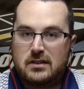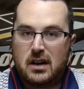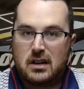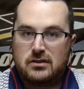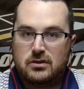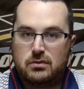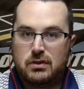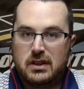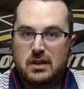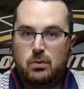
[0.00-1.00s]
talked to
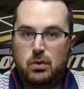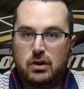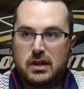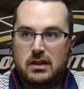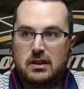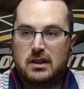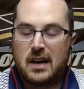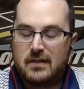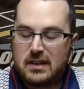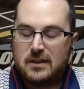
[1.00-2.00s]
really weren't
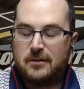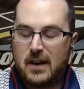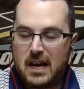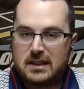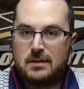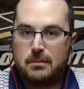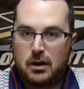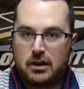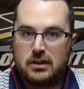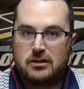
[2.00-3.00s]
loving the fact that
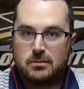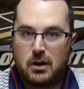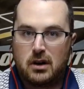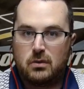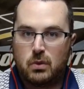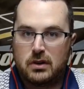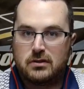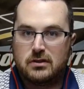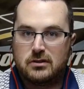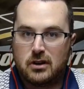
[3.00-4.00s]
Marcus Smart was
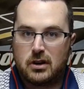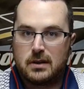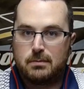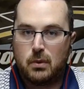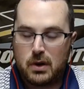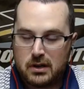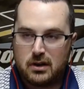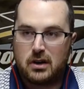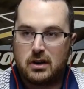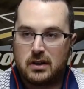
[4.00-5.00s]
the starting point guard.